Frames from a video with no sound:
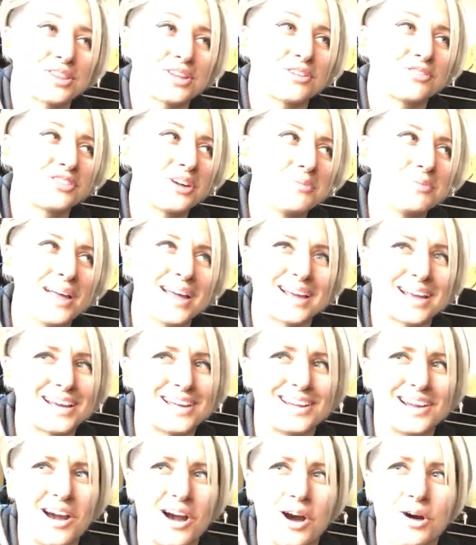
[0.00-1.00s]
They're from like
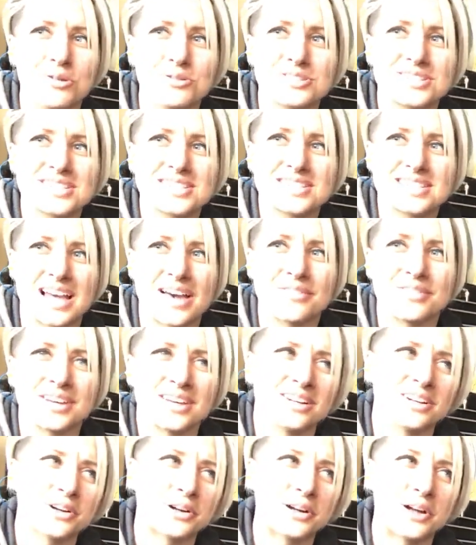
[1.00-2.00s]
an
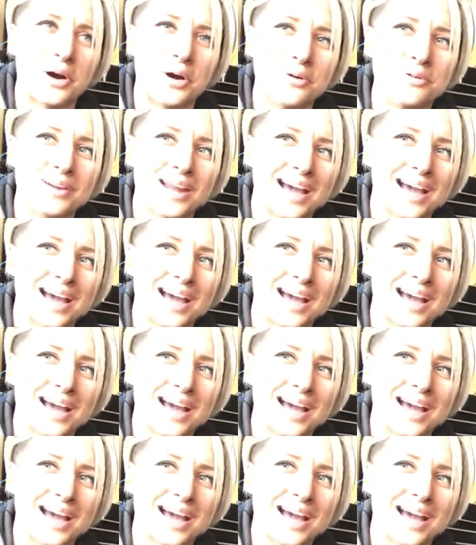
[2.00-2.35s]
'07 or an